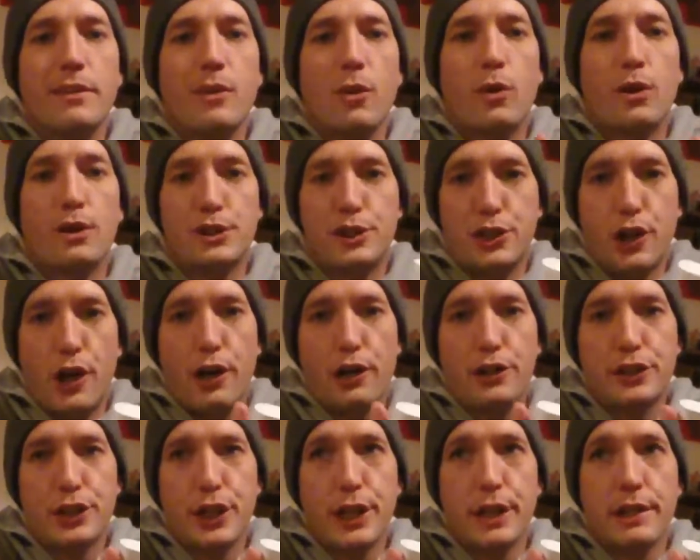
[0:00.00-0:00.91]
or
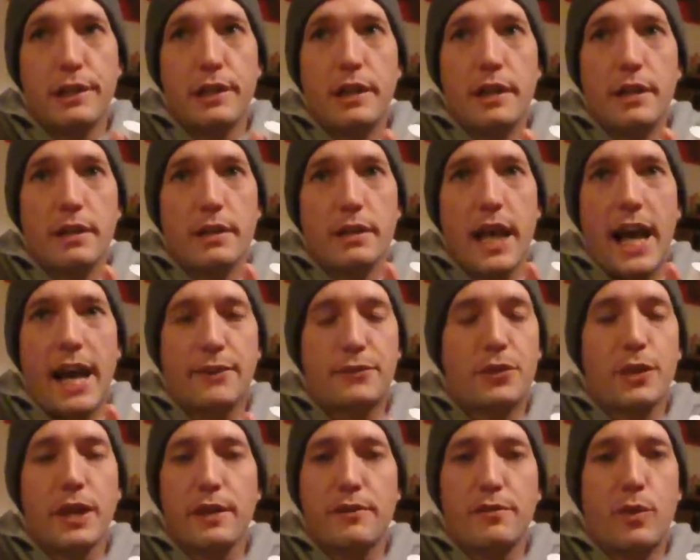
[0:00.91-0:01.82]
charge it
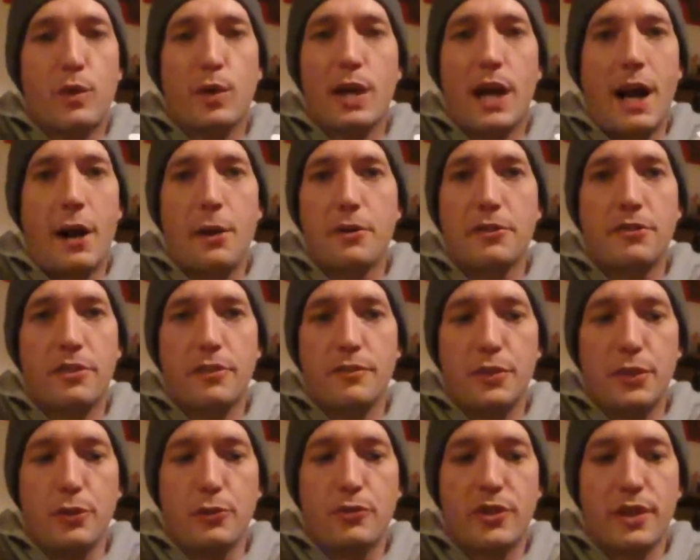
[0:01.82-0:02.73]
after like 4 hours
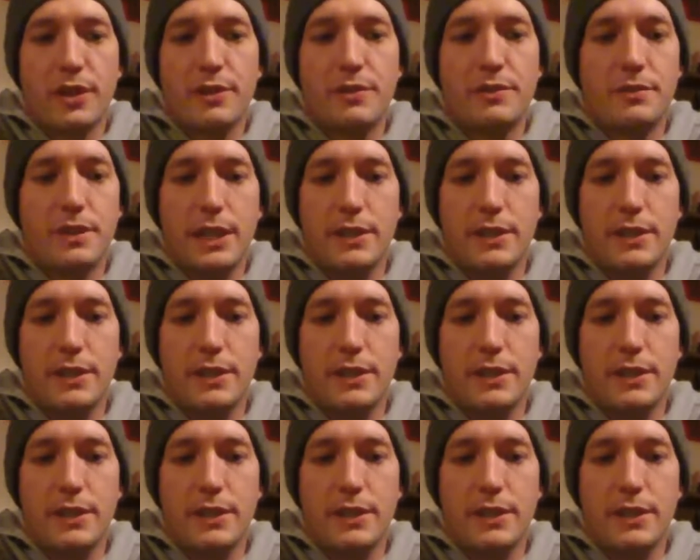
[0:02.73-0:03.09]
of usage,